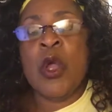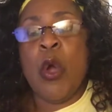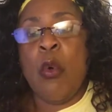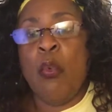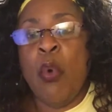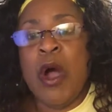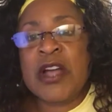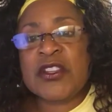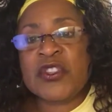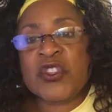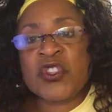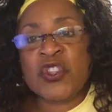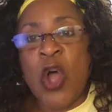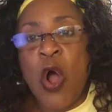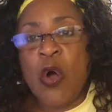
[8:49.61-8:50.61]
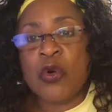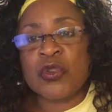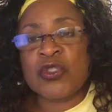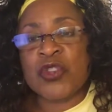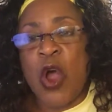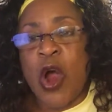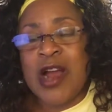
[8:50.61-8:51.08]
What
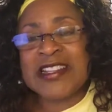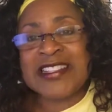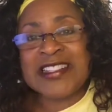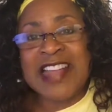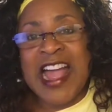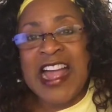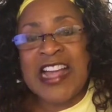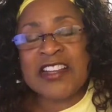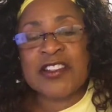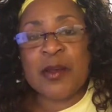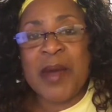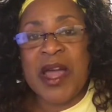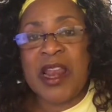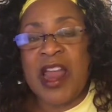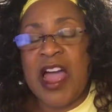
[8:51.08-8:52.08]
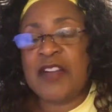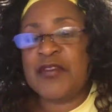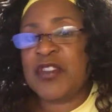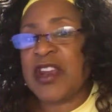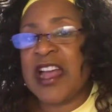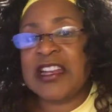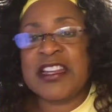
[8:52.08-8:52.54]
souls are assigned to my life
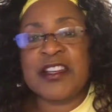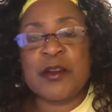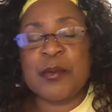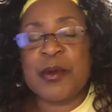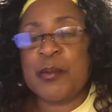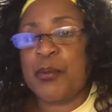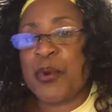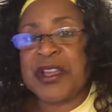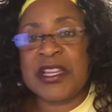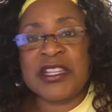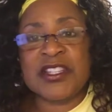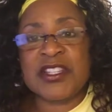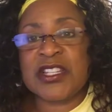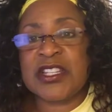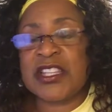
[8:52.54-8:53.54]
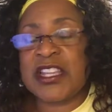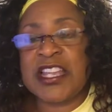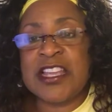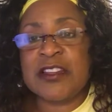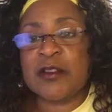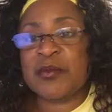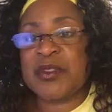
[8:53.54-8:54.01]
that I need to be bringing into the
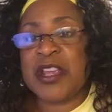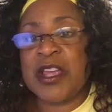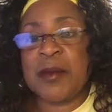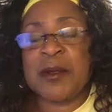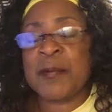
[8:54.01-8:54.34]
kingdom, Tammy?